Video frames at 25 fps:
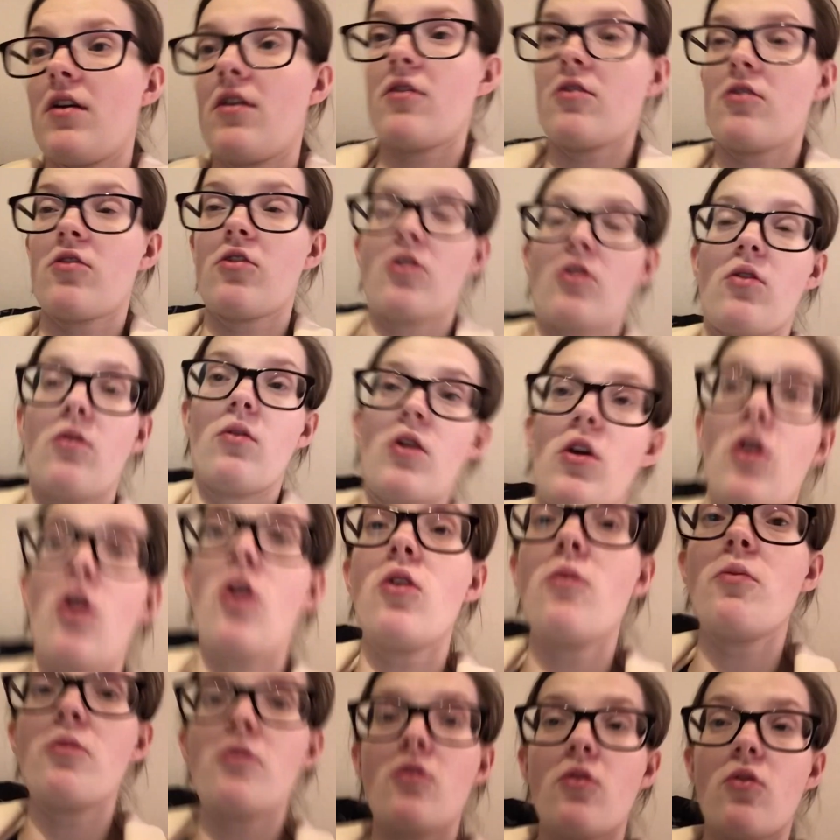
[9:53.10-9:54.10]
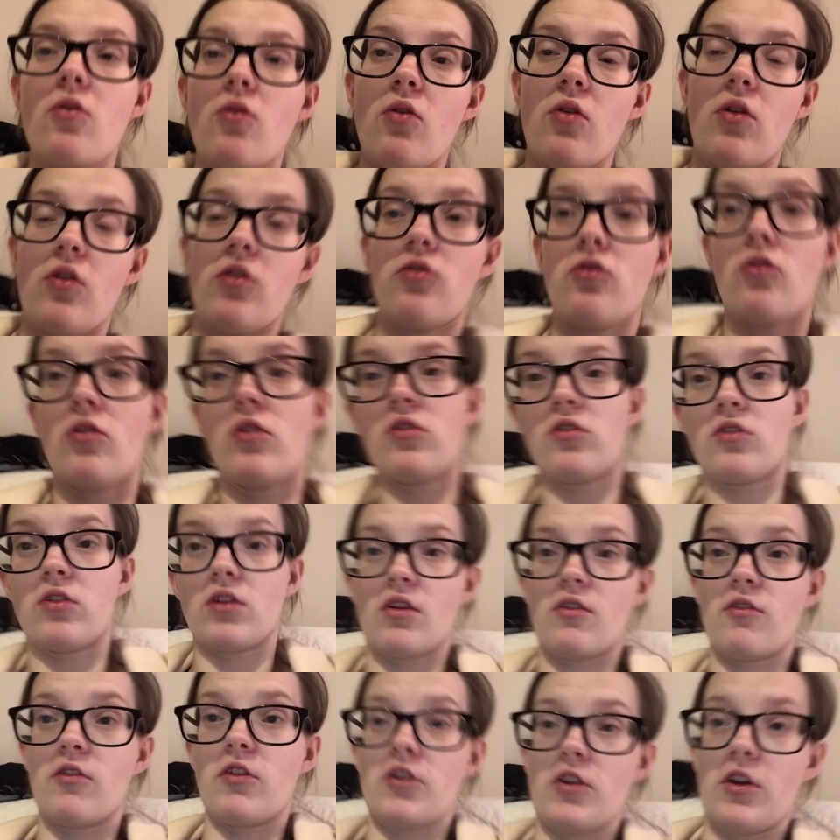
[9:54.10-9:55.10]
so I hope you all enjoyed
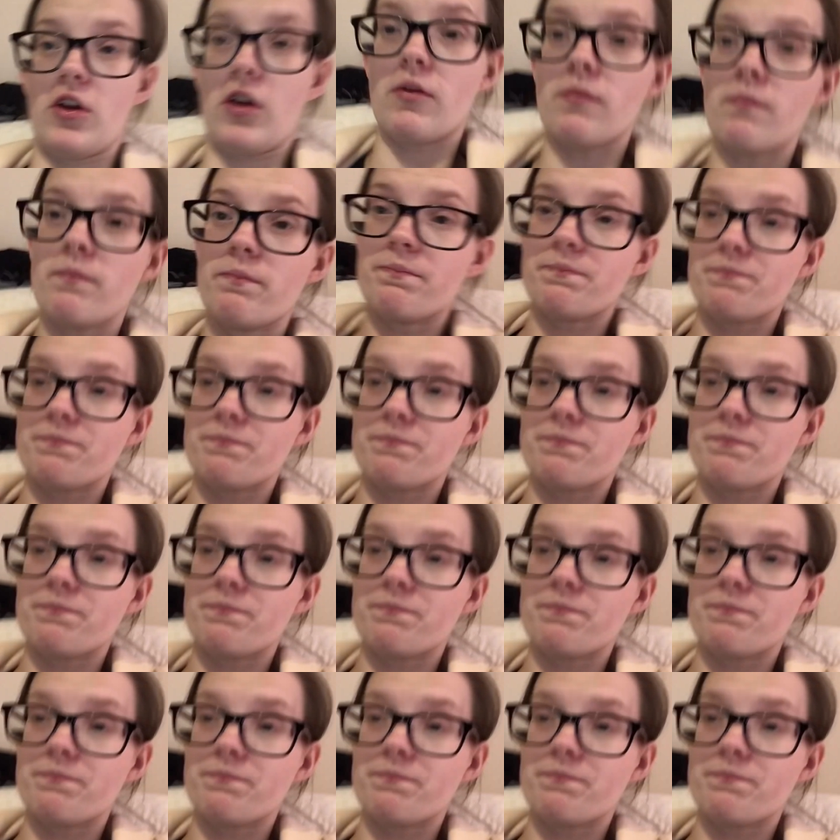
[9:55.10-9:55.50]
today's video.